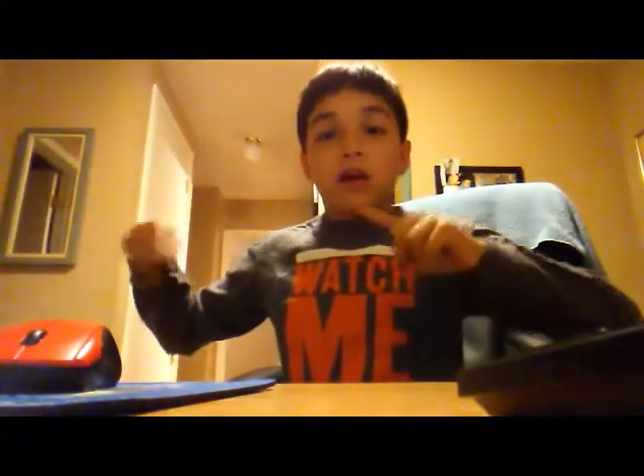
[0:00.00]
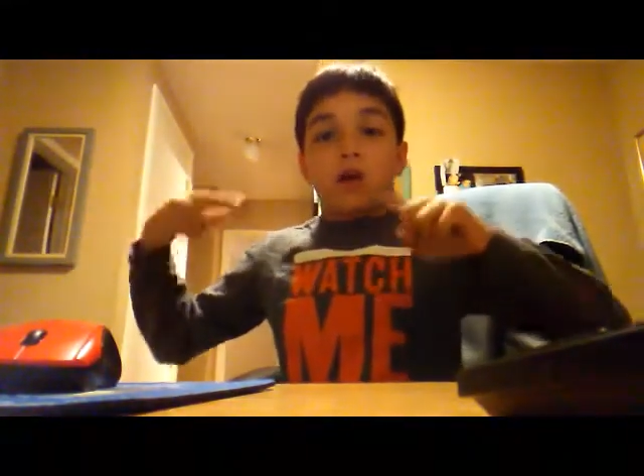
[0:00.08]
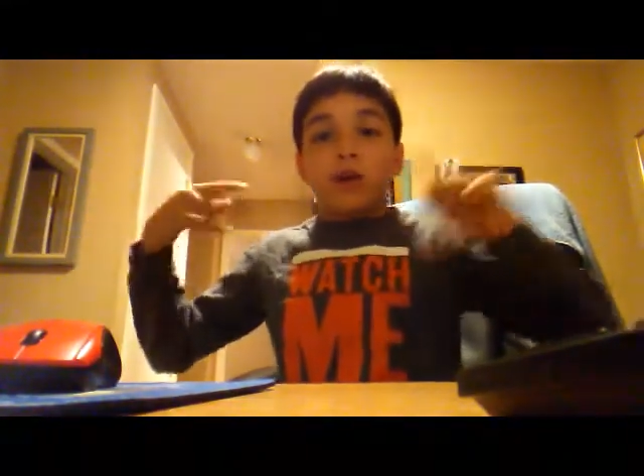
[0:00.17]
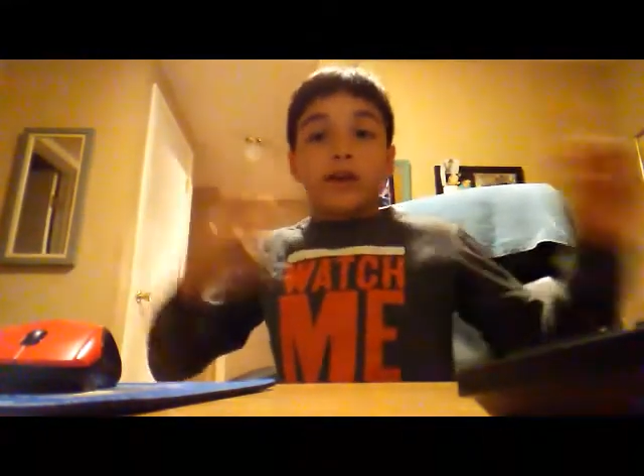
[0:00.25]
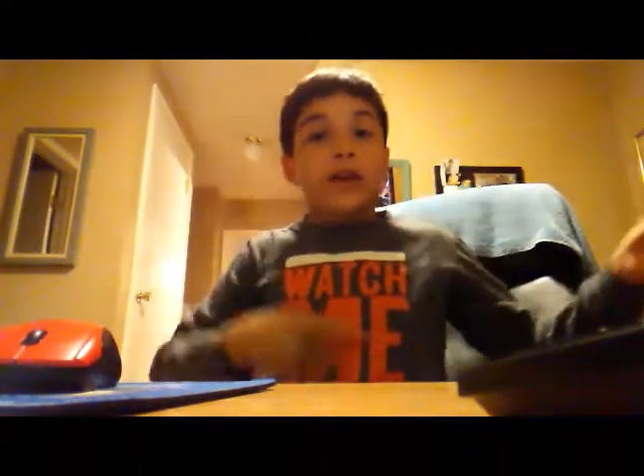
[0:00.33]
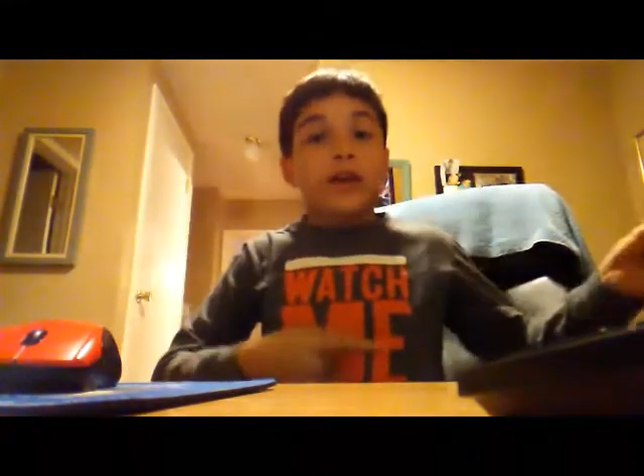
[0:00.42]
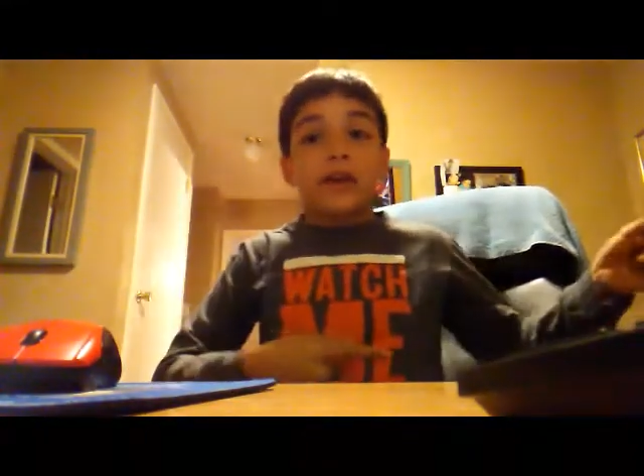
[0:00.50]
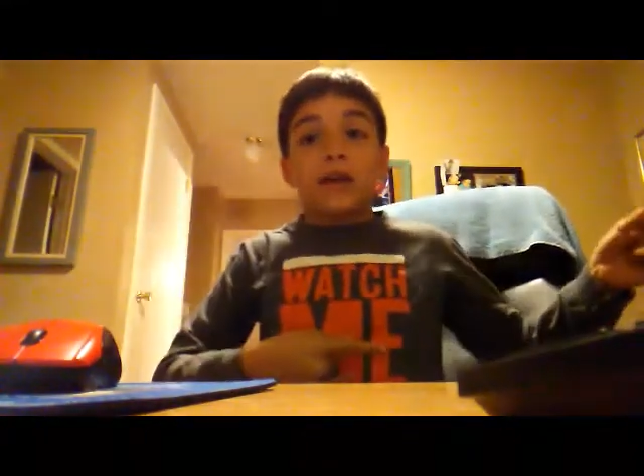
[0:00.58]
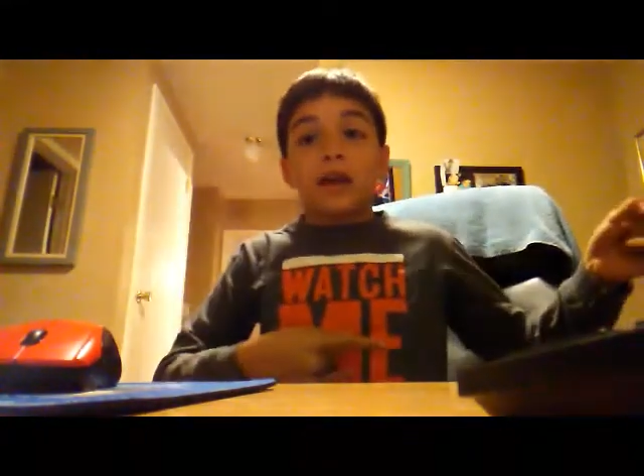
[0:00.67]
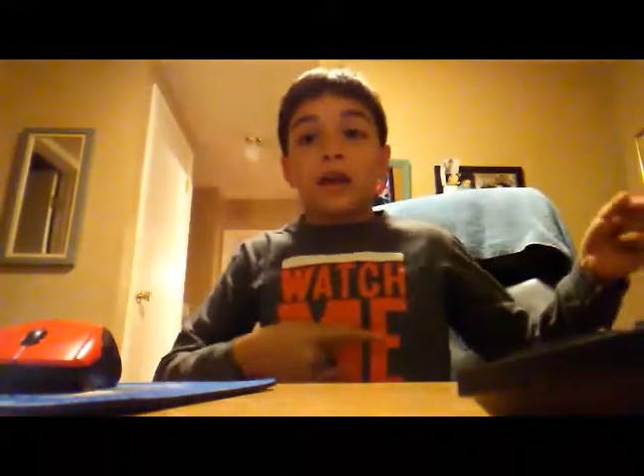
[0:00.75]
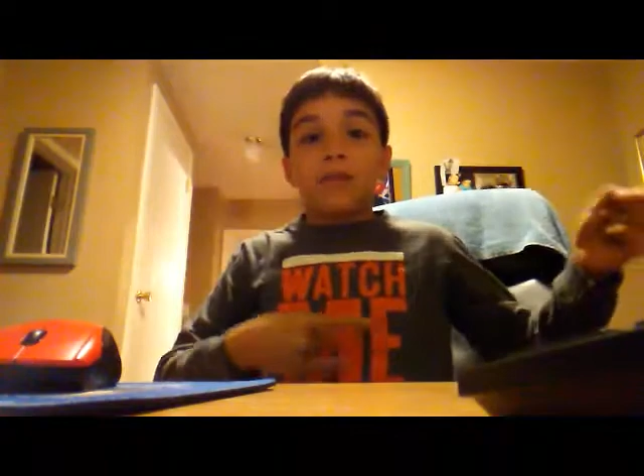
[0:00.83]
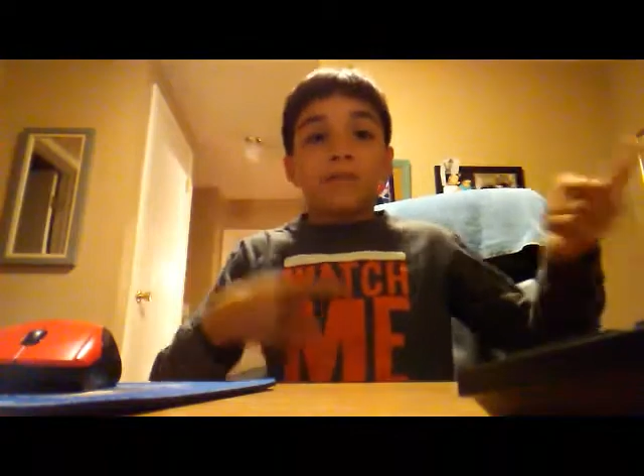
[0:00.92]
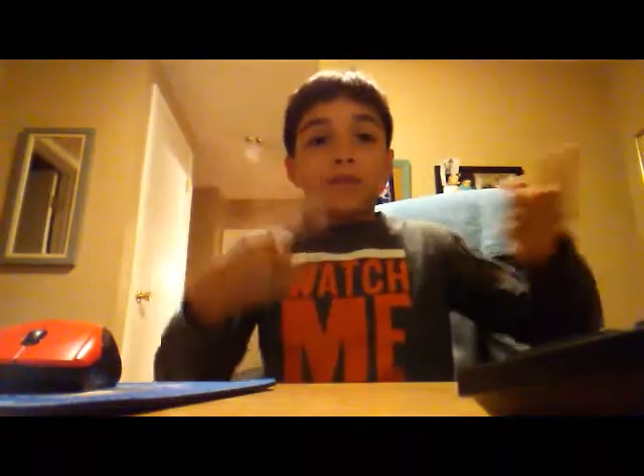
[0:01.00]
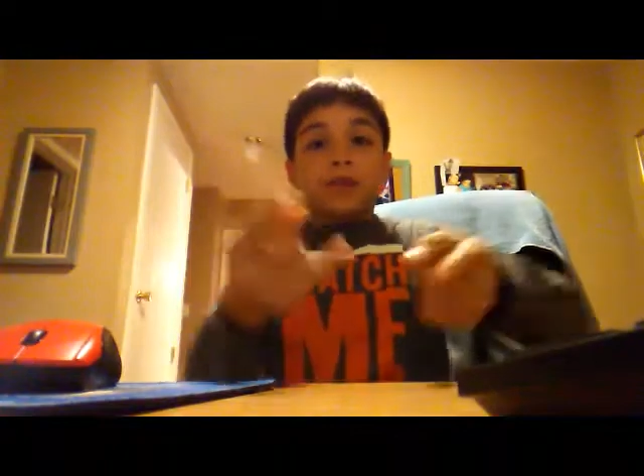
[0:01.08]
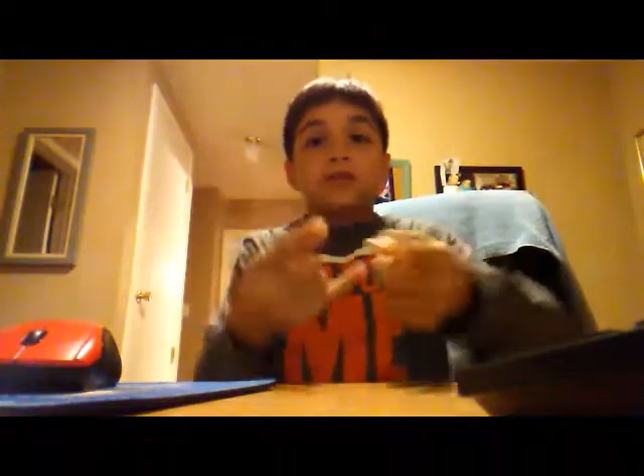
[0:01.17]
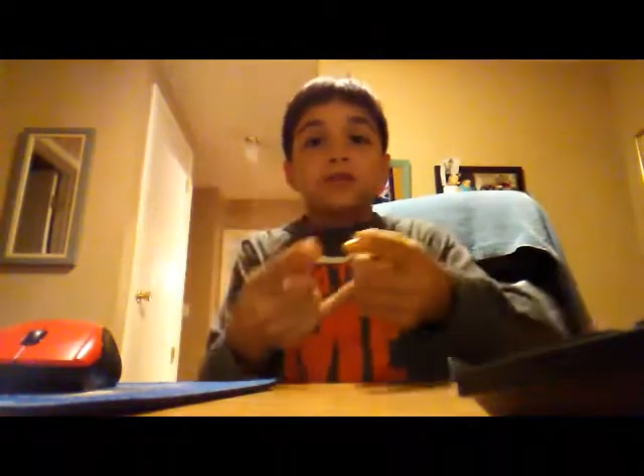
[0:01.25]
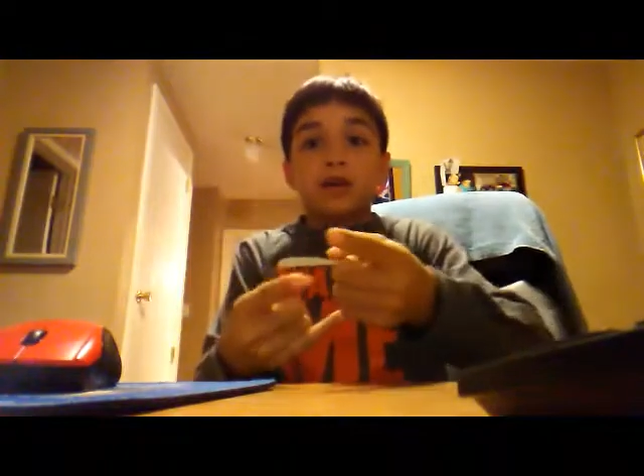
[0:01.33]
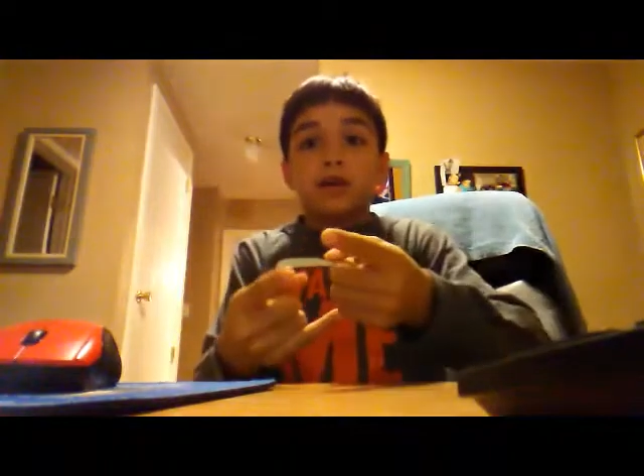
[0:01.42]
or Nick,
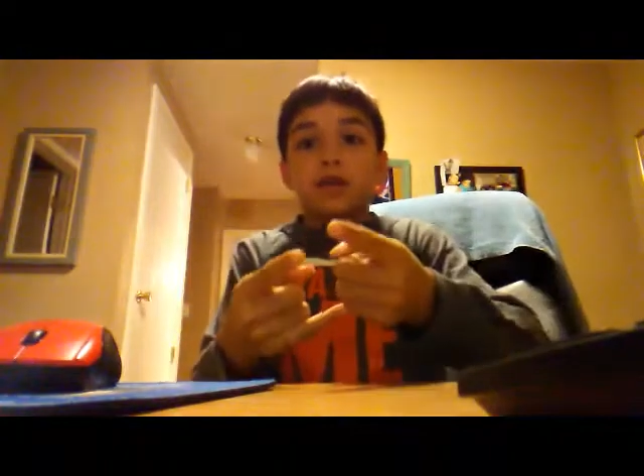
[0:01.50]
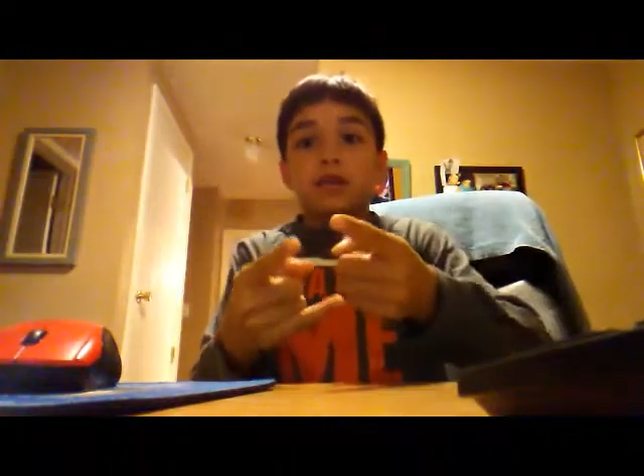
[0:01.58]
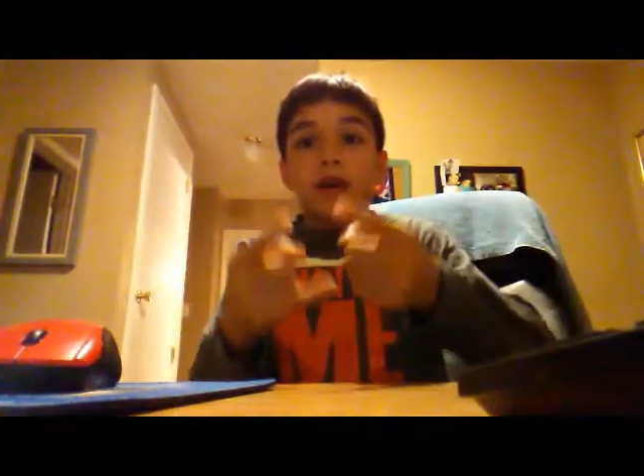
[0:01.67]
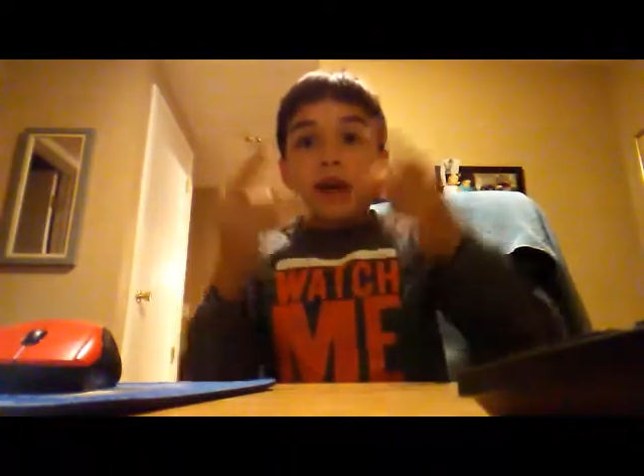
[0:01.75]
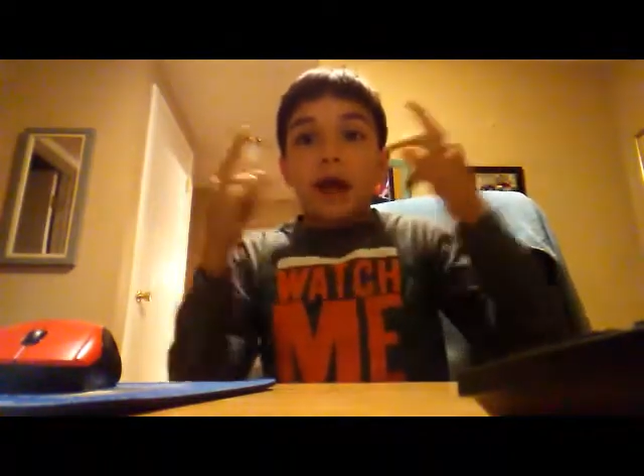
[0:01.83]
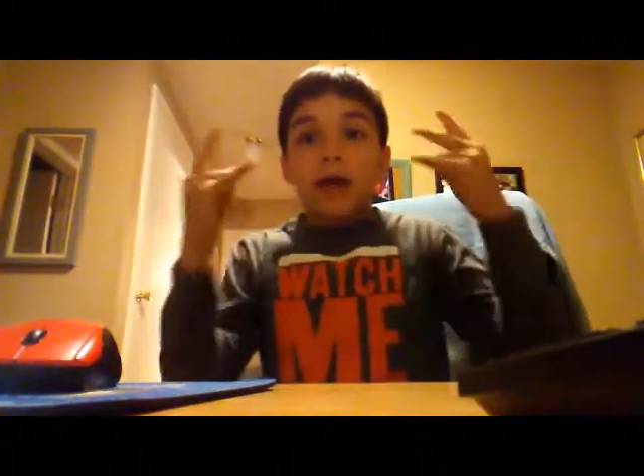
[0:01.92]
he'll tell you that